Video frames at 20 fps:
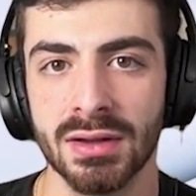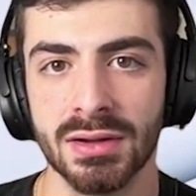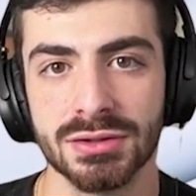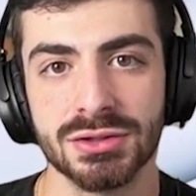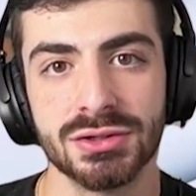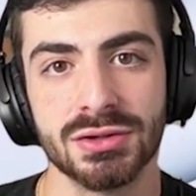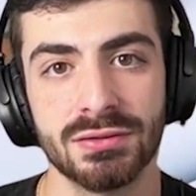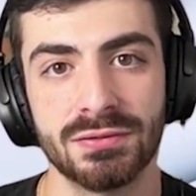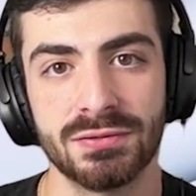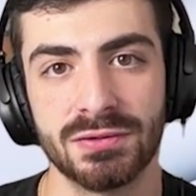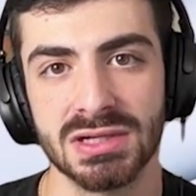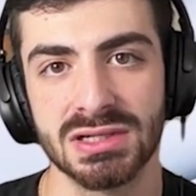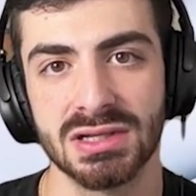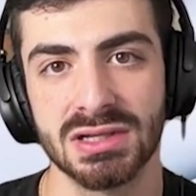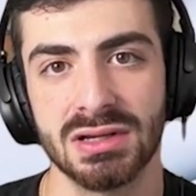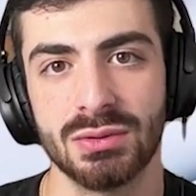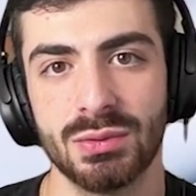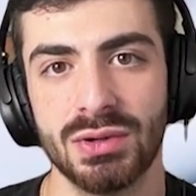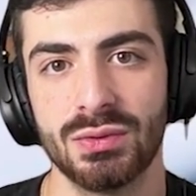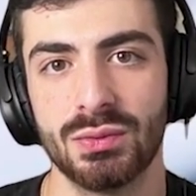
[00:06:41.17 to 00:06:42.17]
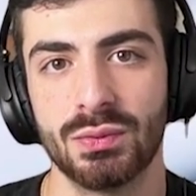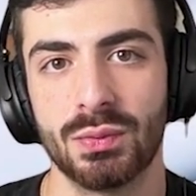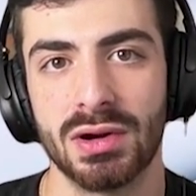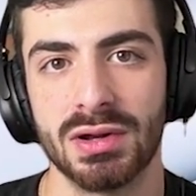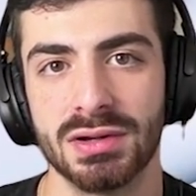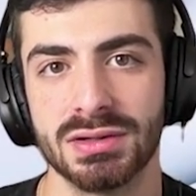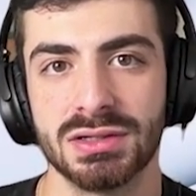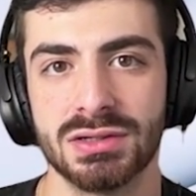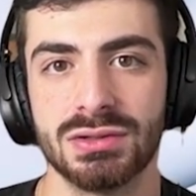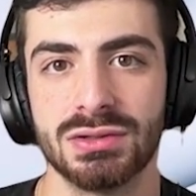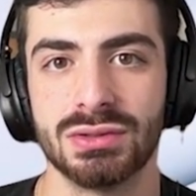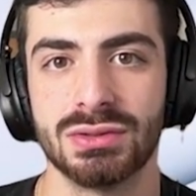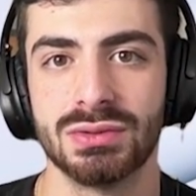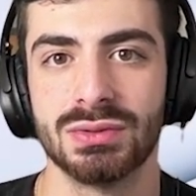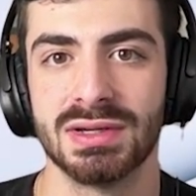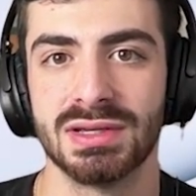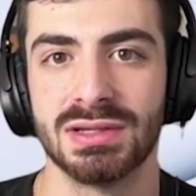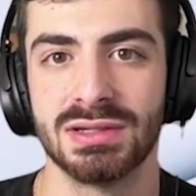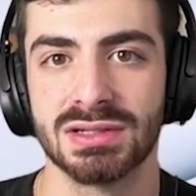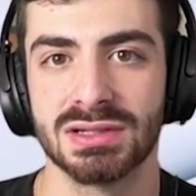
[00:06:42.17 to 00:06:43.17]
So the first thing we'd want to
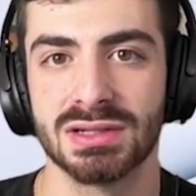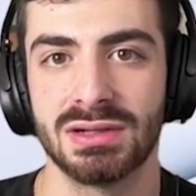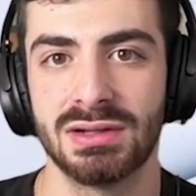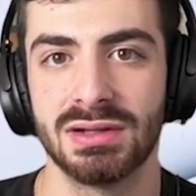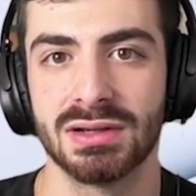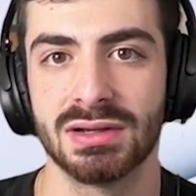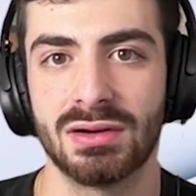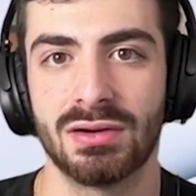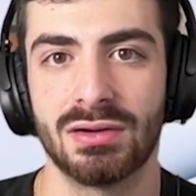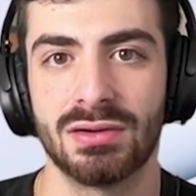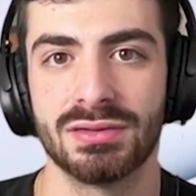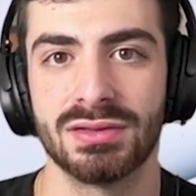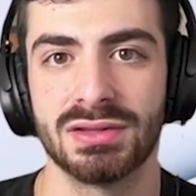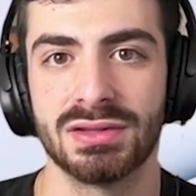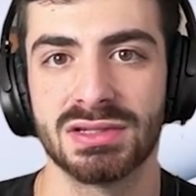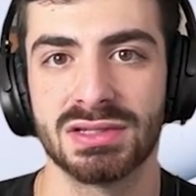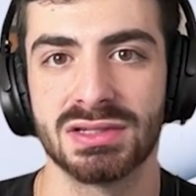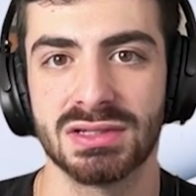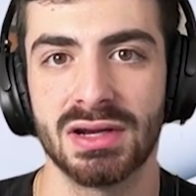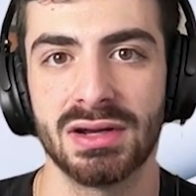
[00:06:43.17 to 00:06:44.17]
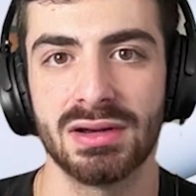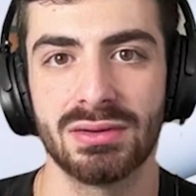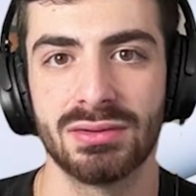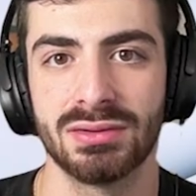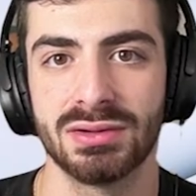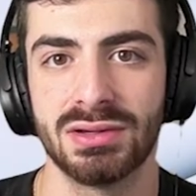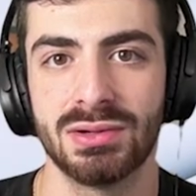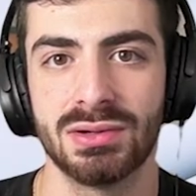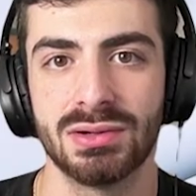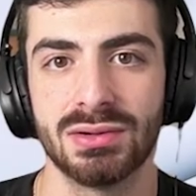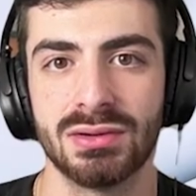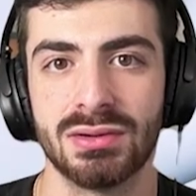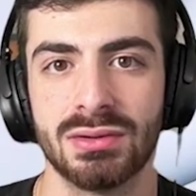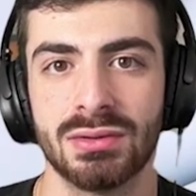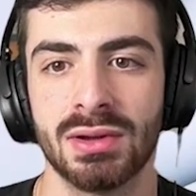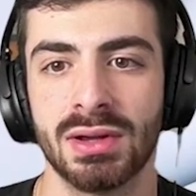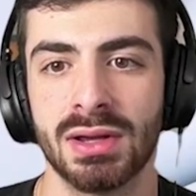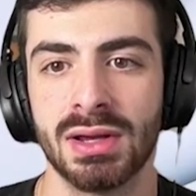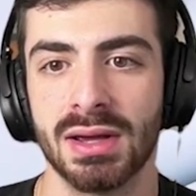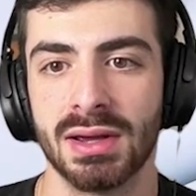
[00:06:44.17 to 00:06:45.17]
do is click on this title here
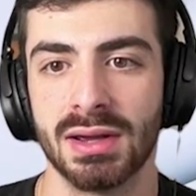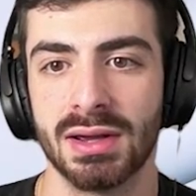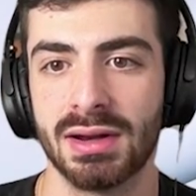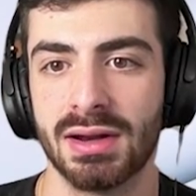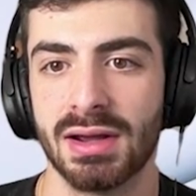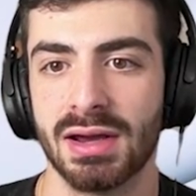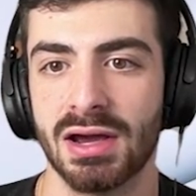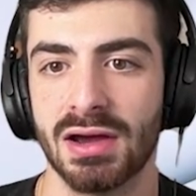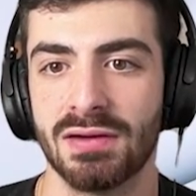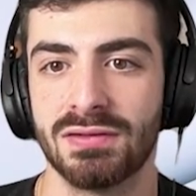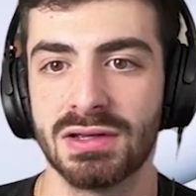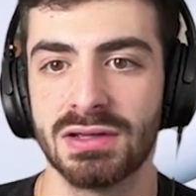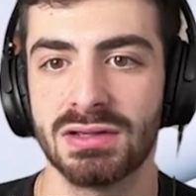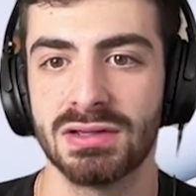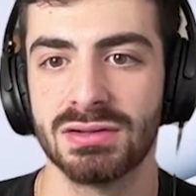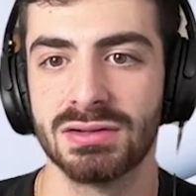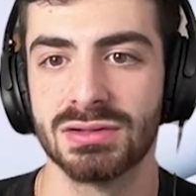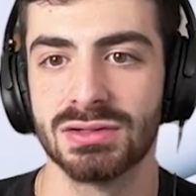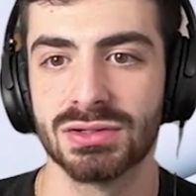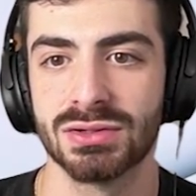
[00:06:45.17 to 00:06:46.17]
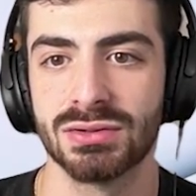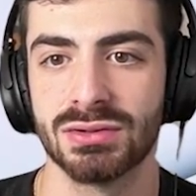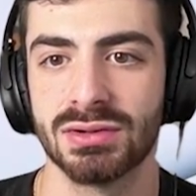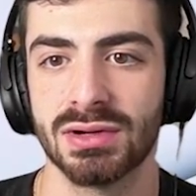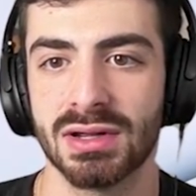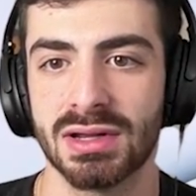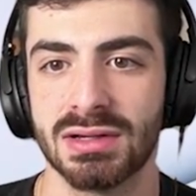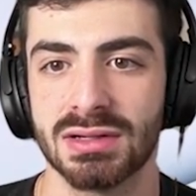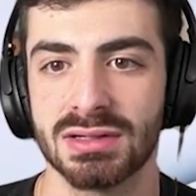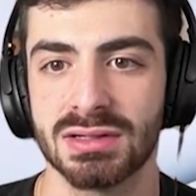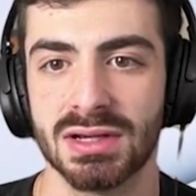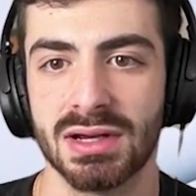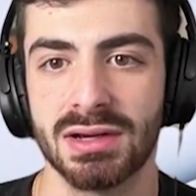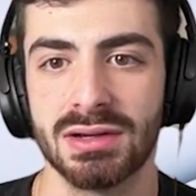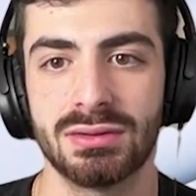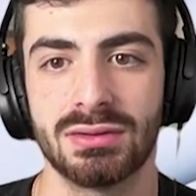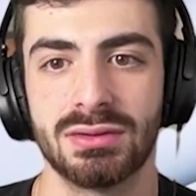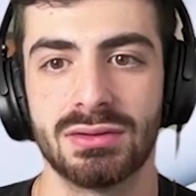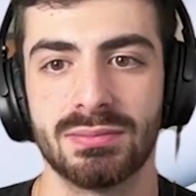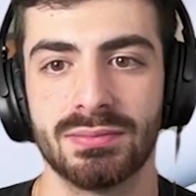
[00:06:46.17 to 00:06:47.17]
and have it insert a
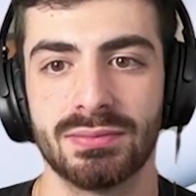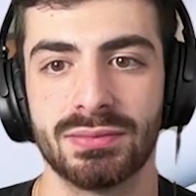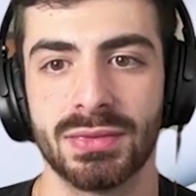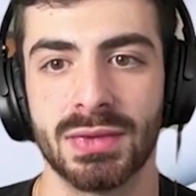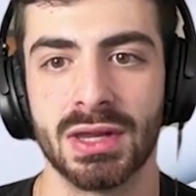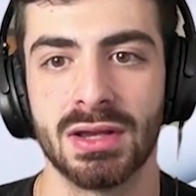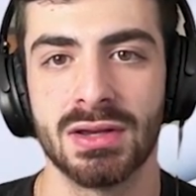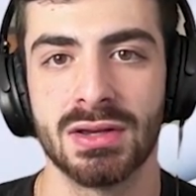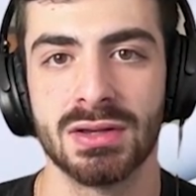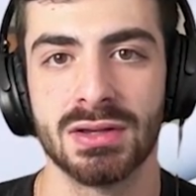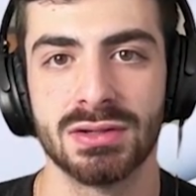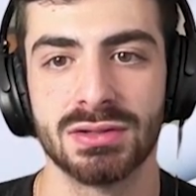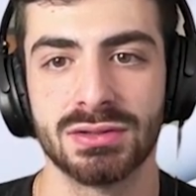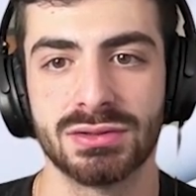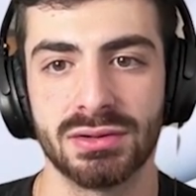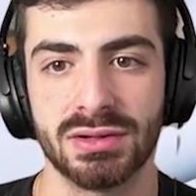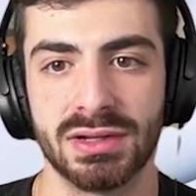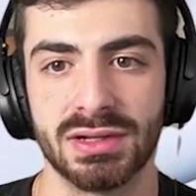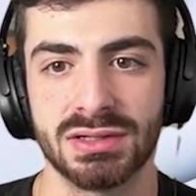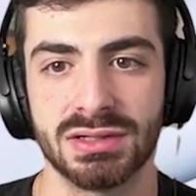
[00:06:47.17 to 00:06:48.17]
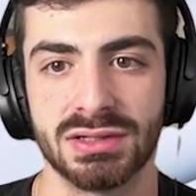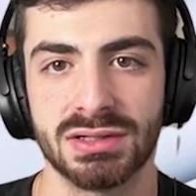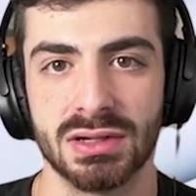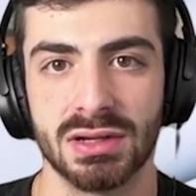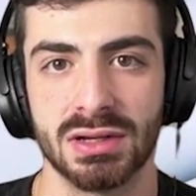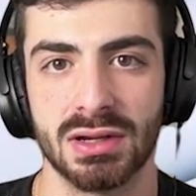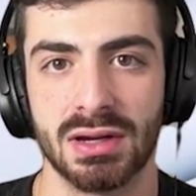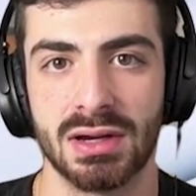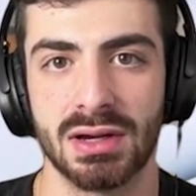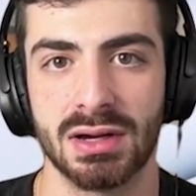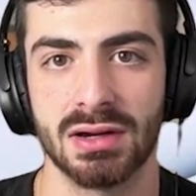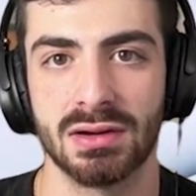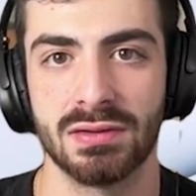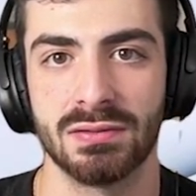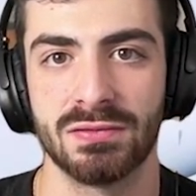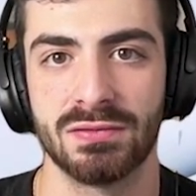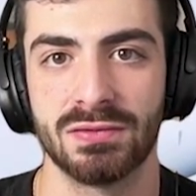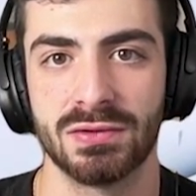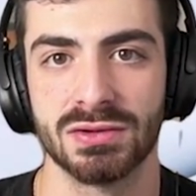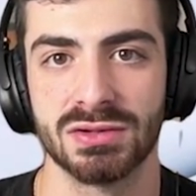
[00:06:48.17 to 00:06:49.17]
title. So let's uh,
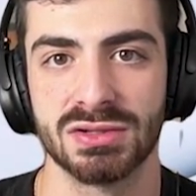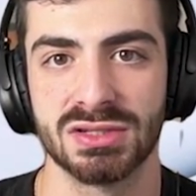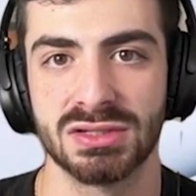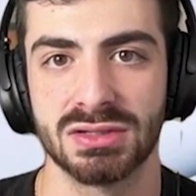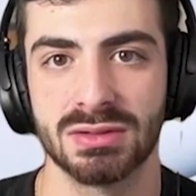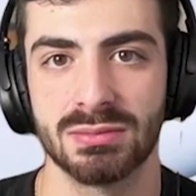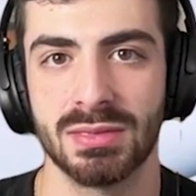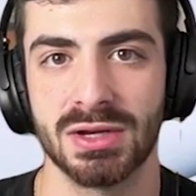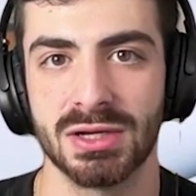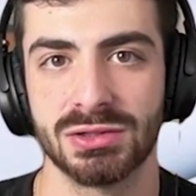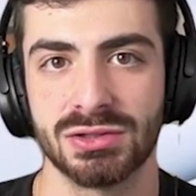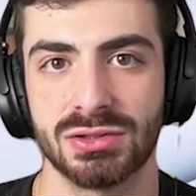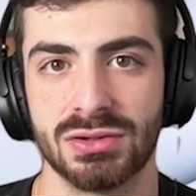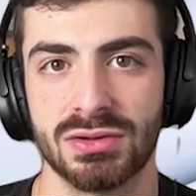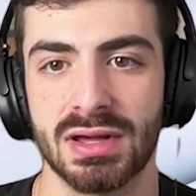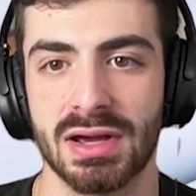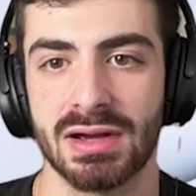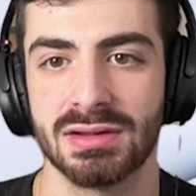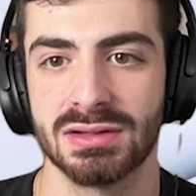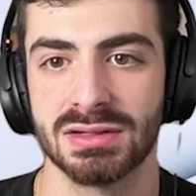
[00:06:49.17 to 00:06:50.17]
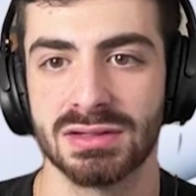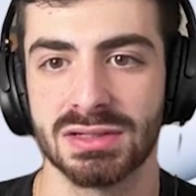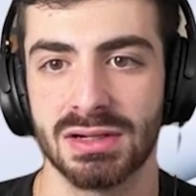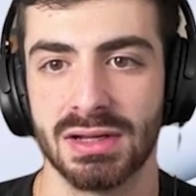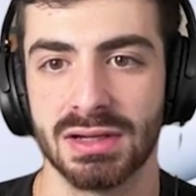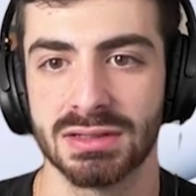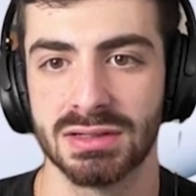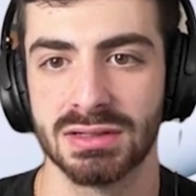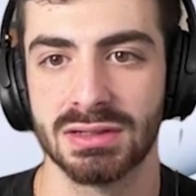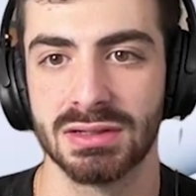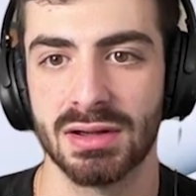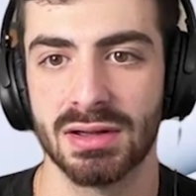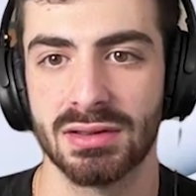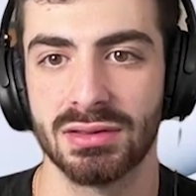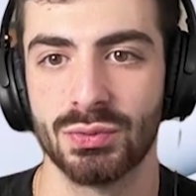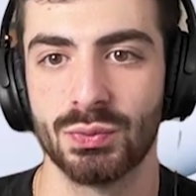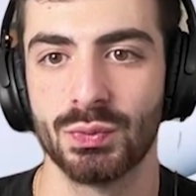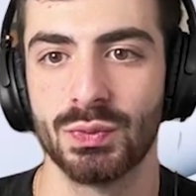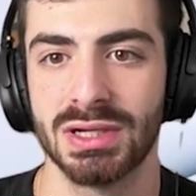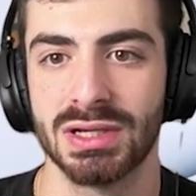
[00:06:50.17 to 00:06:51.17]
first make sure that is selected and
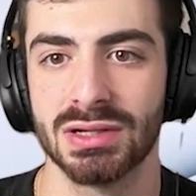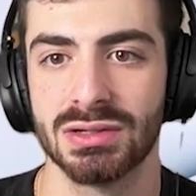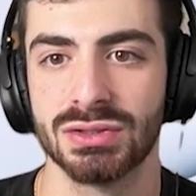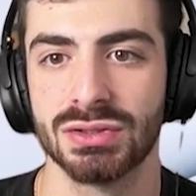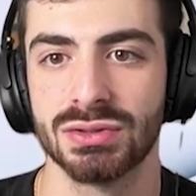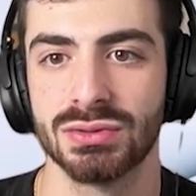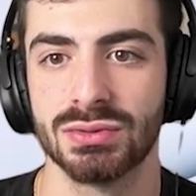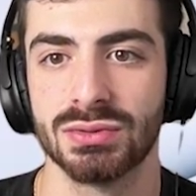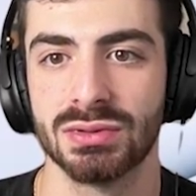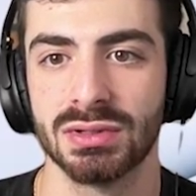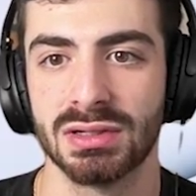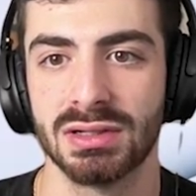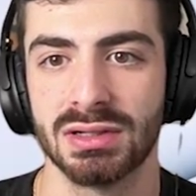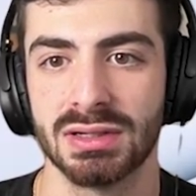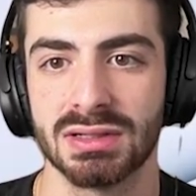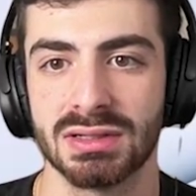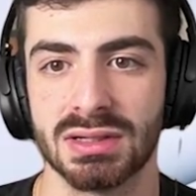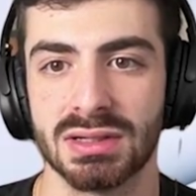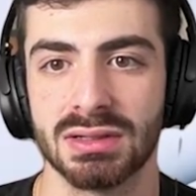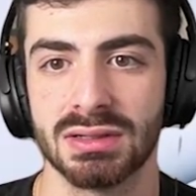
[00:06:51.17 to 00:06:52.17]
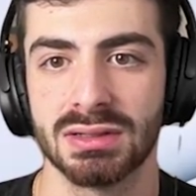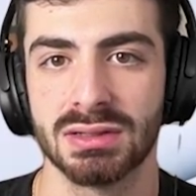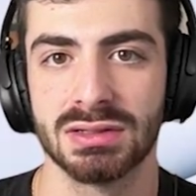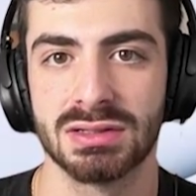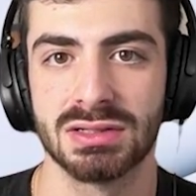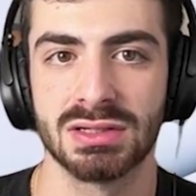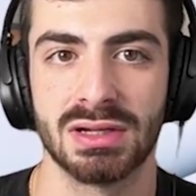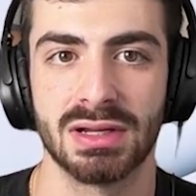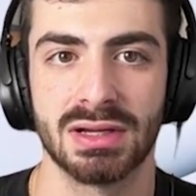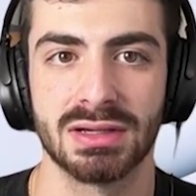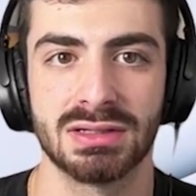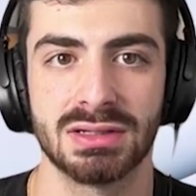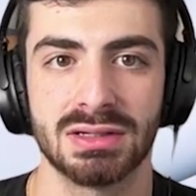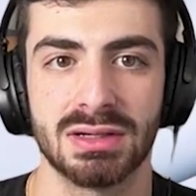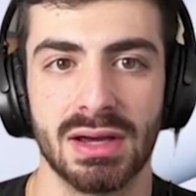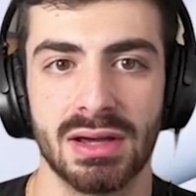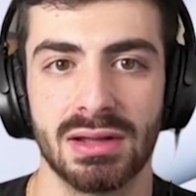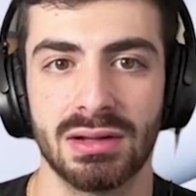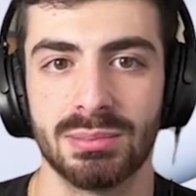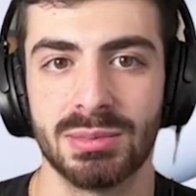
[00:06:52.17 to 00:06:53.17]
then we can do click
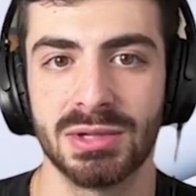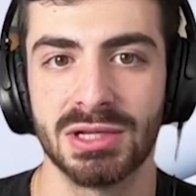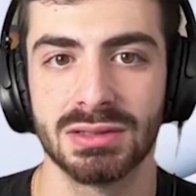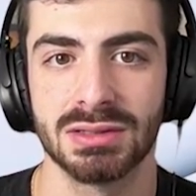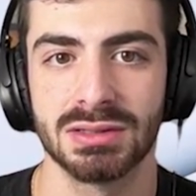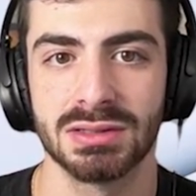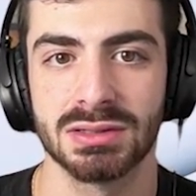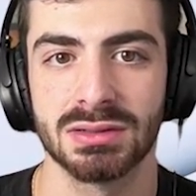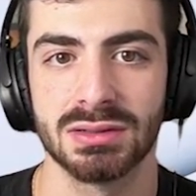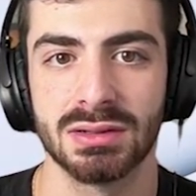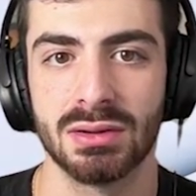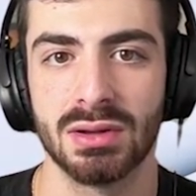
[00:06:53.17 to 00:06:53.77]
selected element